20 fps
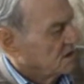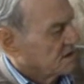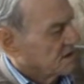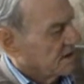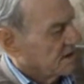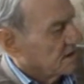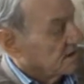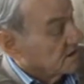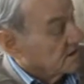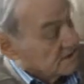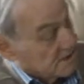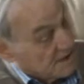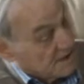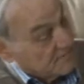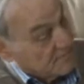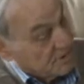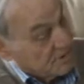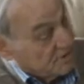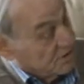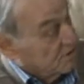said, it's
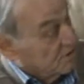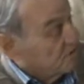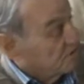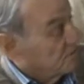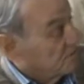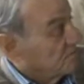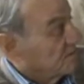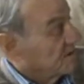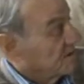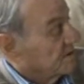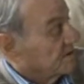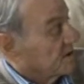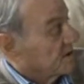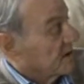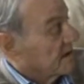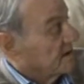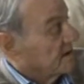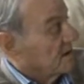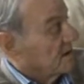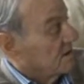up to you, but
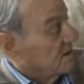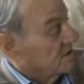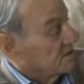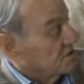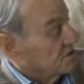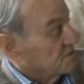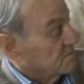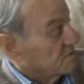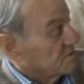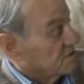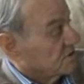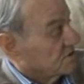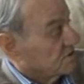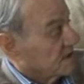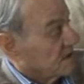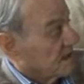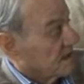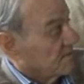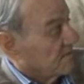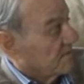Chelmsford would
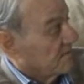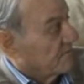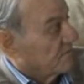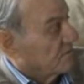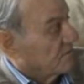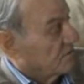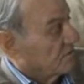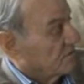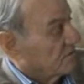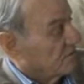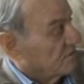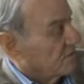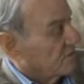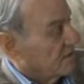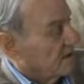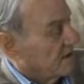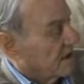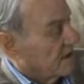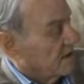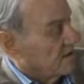have come in for you
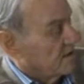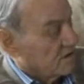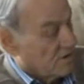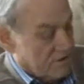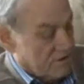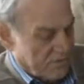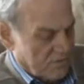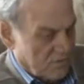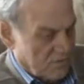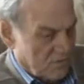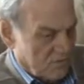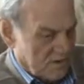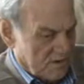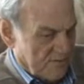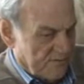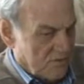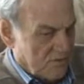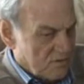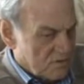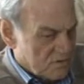again. I thought, well,
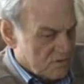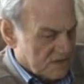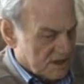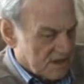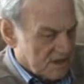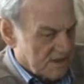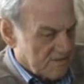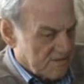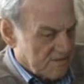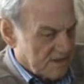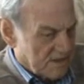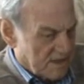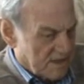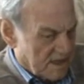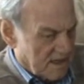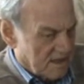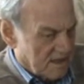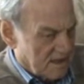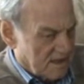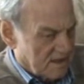if you're telling me
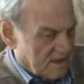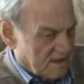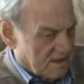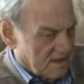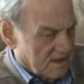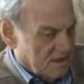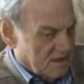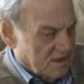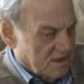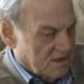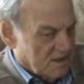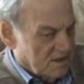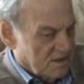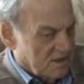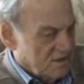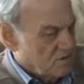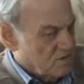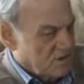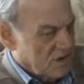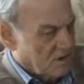that,
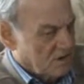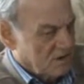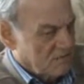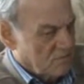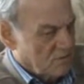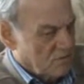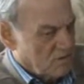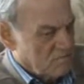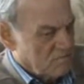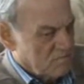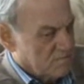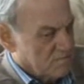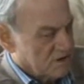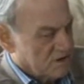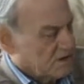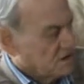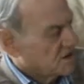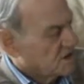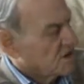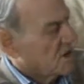you can't want
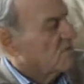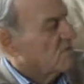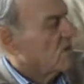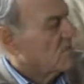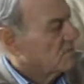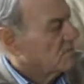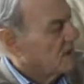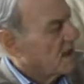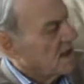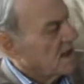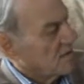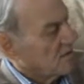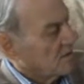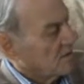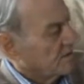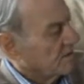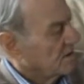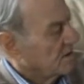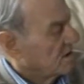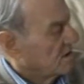me, so I'm
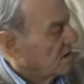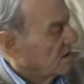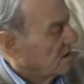going.